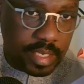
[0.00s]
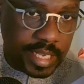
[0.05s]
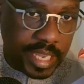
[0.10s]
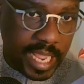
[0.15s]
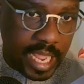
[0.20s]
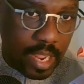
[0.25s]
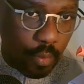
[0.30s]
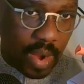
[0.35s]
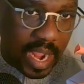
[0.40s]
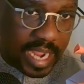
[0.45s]

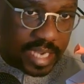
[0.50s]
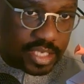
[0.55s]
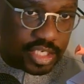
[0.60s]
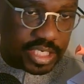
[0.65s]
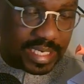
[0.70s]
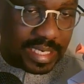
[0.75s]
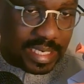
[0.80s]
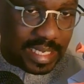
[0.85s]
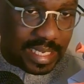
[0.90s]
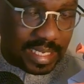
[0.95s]
KY
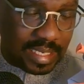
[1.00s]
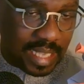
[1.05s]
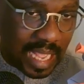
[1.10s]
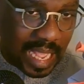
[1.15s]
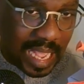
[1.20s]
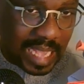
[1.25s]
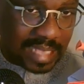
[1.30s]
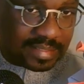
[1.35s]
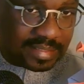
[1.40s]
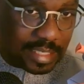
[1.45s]
jelly
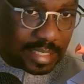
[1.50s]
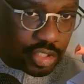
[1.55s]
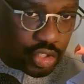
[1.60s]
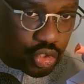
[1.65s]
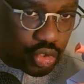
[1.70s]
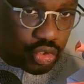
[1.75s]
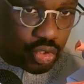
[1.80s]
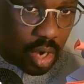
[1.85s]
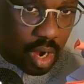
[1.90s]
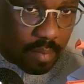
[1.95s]
has a
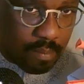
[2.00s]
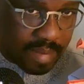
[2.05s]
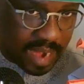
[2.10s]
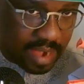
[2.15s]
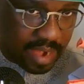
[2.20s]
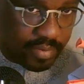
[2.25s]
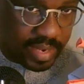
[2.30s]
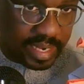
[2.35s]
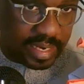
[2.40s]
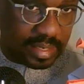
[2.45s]
strong
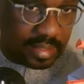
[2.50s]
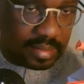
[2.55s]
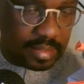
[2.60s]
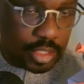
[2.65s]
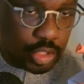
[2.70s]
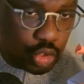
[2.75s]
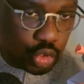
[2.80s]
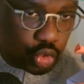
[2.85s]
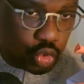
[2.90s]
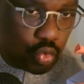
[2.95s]
barrier
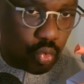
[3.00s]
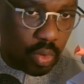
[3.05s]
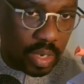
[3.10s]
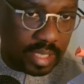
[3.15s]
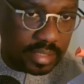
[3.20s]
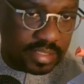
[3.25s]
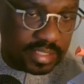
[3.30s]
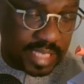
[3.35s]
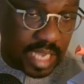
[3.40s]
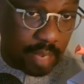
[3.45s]

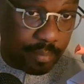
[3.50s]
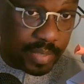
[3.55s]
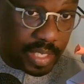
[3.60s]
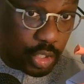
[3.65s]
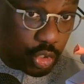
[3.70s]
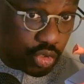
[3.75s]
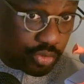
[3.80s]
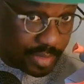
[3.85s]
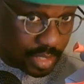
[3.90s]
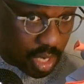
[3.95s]
towards helping
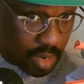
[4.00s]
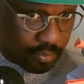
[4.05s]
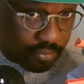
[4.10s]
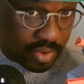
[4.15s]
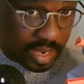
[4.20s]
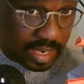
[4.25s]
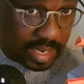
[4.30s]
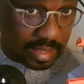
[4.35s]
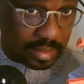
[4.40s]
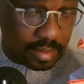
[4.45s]
you to become
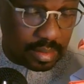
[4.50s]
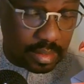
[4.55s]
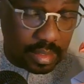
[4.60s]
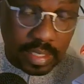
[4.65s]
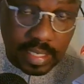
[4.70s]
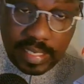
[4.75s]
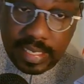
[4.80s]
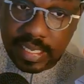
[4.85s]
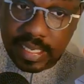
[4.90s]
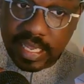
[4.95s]
pregnant.
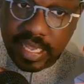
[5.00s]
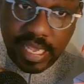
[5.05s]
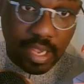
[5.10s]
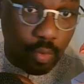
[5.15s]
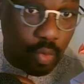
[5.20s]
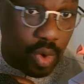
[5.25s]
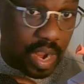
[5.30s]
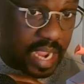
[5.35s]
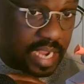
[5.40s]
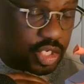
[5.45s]

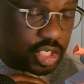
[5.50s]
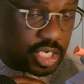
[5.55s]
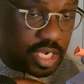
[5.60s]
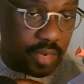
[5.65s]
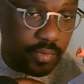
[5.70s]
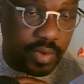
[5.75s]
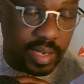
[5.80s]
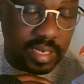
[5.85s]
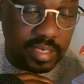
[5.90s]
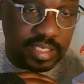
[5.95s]
KY
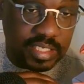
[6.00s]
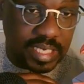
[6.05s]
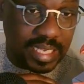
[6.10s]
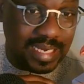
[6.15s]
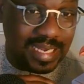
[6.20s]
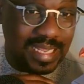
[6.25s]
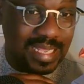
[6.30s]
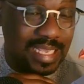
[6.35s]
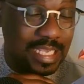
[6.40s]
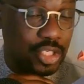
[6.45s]

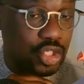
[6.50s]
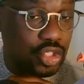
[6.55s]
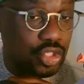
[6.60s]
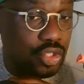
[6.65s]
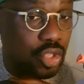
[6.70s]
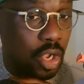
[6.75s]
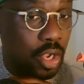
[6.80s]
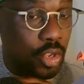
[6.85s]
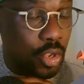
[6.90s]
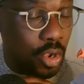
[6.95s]
jelly is
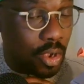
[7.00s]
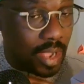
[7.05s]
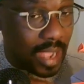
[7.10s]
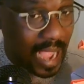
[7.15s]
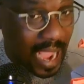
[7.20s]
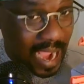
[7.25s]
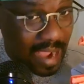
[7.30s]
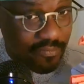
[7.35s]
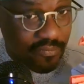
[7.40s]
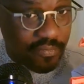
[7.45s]
not your
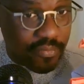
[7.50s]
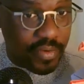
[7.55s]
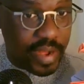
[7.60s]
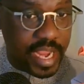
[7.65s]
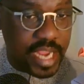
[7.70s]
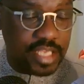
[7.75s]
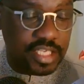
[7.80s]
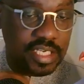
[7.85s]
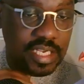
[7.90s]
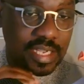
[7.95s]

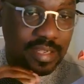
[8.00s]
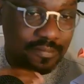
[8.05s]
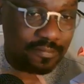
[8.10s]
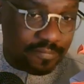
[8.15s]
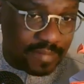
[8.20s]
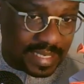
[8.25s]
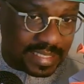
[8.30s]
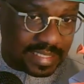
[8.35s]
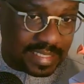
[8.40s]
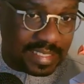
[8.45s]
average
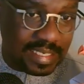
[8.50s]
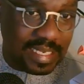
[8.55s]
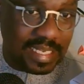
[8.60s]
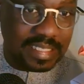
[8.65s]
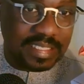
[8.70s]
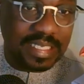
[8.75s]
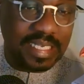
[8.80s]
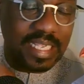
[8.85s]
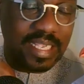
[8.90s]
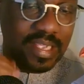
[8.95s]

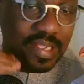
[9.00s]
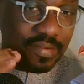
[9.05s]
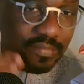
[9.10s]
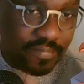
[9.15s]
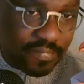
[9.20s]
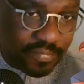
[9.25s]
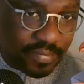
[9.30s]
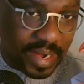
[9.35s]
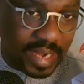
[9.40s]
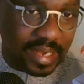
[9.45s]
fertility
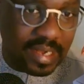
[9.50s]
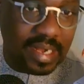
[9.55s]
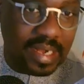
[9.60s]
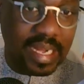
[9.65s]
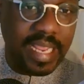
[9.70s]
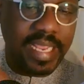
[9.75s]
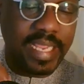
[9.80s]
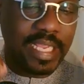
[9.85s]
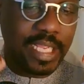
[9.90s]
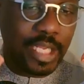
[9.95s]

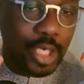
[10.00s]
friendly